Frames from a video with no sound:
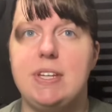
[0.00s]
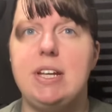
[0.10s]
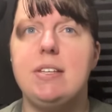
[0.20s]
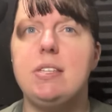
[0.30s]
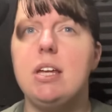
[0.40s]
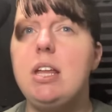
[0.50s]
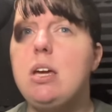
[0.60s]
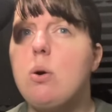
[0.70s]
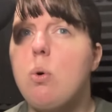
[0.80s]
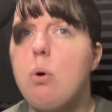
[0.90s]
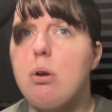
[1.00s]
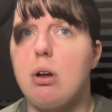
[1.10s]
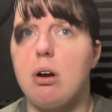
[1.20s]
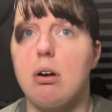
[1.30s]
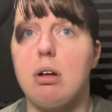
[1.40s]
in a sunny
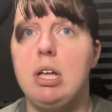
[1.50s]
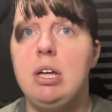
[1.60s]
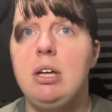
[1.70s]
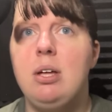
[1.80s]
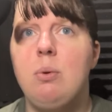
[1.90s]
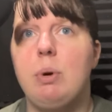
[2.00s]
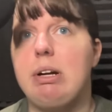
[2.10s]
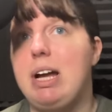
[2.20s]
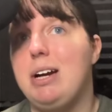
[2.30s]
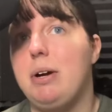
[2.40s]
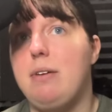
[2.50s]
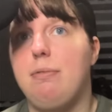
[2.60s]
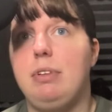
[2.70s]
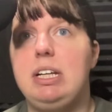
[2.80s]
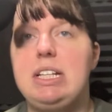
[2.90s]
corner where airy
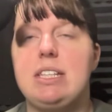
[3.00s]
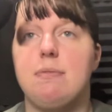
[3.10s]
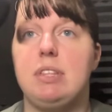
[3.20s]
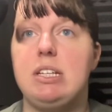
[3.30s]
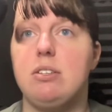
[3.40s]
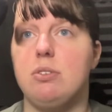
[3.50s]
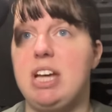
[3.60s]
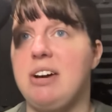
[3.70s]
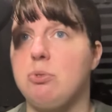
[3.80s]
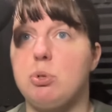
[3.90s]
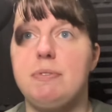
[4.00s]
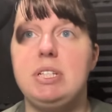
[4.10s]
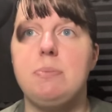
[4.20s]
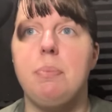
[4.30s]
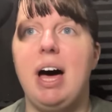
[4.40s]
fleets of thistledown
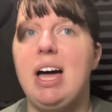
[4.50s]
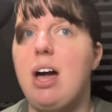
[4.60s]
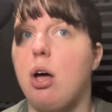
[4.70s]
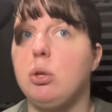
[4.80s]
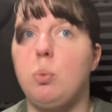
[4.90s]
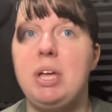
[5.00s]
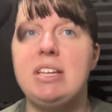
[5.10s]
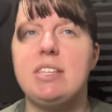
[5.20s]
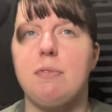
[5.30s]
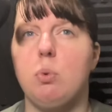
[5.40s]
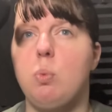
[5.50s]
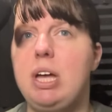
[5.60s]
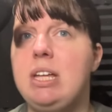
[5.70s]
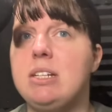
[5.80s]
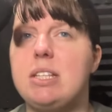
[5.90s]
drifted by on the wings of a
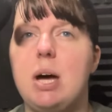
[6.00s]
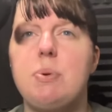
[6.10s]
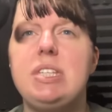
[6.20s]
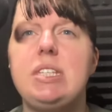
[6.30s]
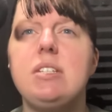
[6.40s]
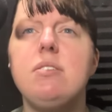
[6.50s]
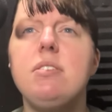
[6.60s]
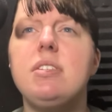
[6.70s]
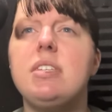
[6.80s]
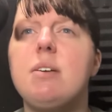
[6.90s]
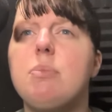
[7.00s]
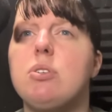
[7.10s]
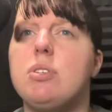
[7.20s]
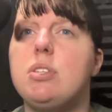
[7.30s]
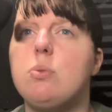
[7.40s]
wind that was still
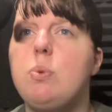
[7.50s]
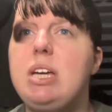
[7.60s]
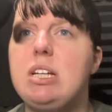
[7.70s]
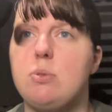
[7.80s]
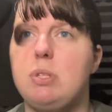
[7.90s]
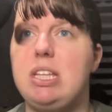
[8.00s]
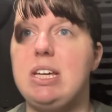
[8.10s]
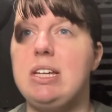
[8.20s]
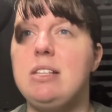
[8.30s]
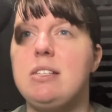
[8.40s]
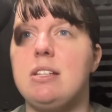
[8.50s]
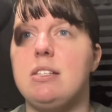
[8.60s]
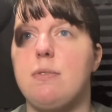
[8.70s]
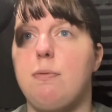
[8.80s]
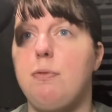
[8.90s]
summer sweet with the
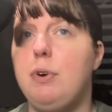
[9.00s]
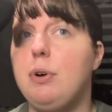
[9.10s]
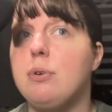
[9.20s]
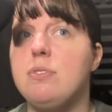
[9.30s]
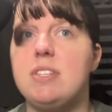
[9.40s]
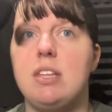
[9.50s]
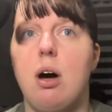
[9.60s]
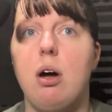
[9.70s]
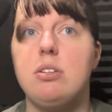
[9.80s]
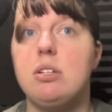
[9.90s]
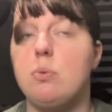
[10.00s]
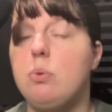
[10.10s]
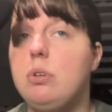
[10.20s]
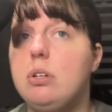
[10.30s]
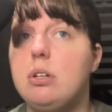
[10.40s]
incense of ferns in the haunted
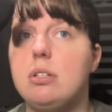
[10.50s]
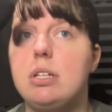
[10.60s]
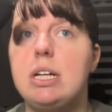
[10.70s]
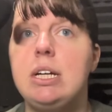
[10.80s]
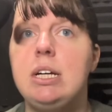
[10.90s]
wood.